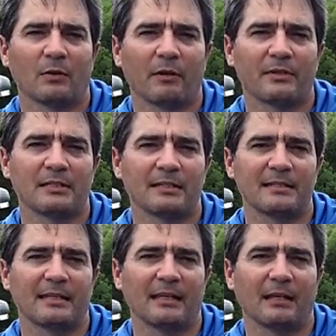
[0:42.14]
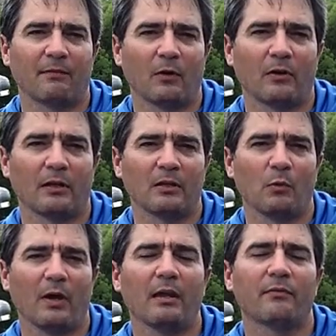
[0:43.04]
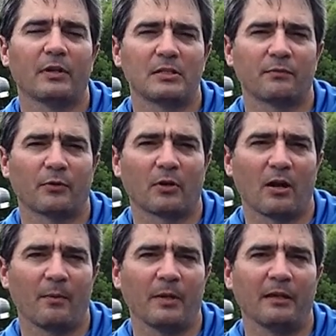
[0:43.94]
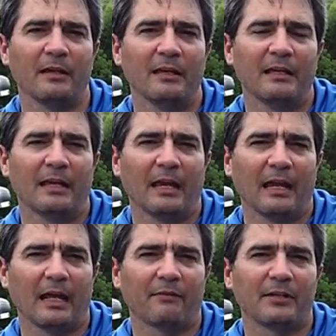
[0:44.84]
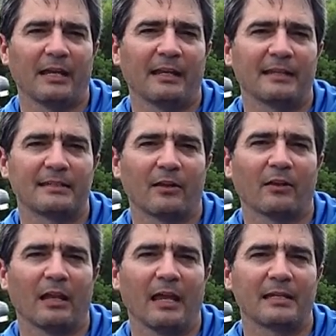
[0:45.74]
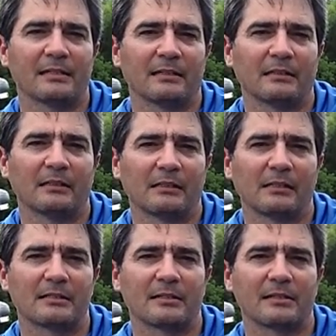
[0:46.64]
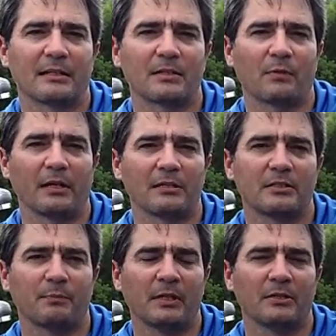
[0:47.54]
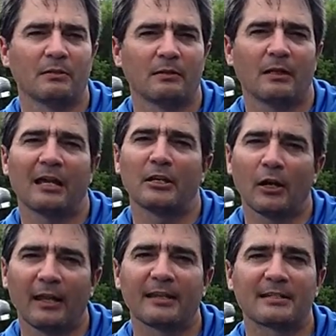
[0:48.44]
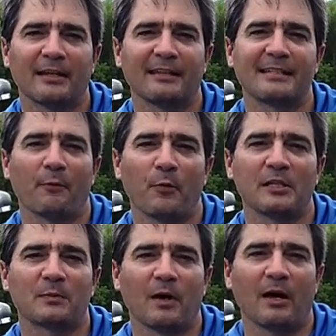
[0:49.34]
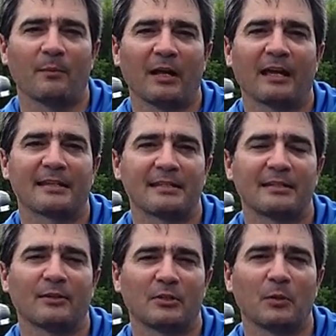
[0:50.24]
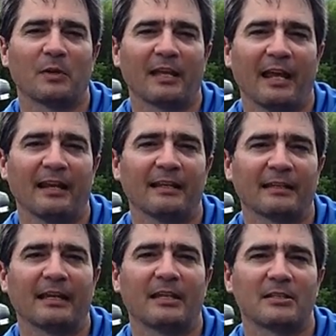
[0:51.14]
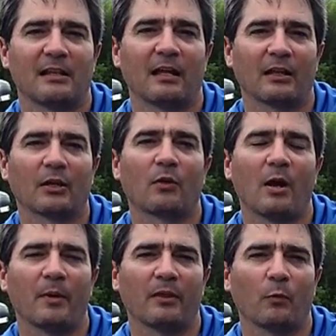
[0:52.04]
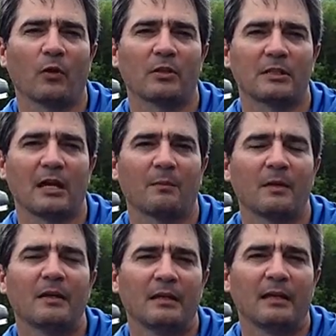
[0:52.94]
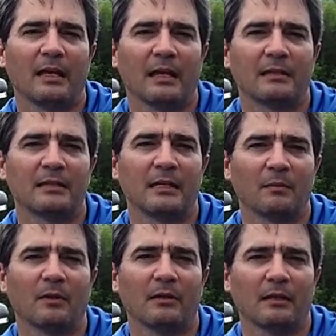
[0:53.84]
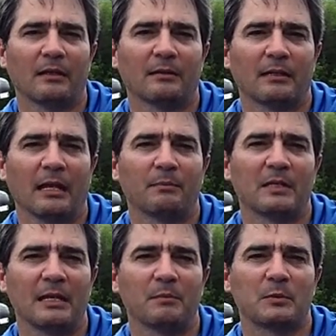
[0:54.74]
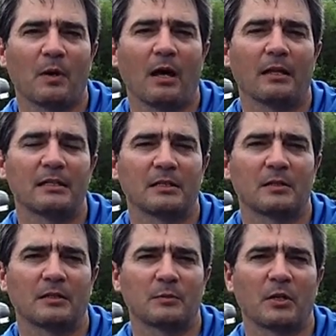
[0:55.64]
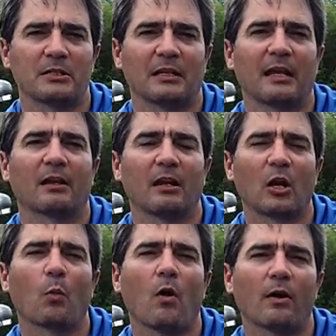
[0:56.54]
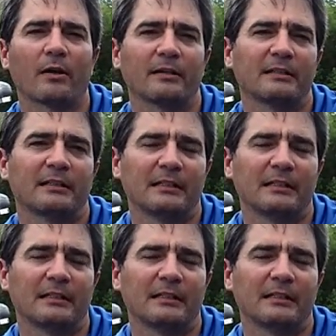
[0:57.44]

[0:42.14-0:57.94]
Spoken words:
So ever since then I've learned a new way of fishing for crappie, and I've taken it to other lakes, and the success rate's been not nearly as good as at one spot, but I can still duplicate it and catch a lot of good crappie in the wintertime at deep spots, especially in clear water.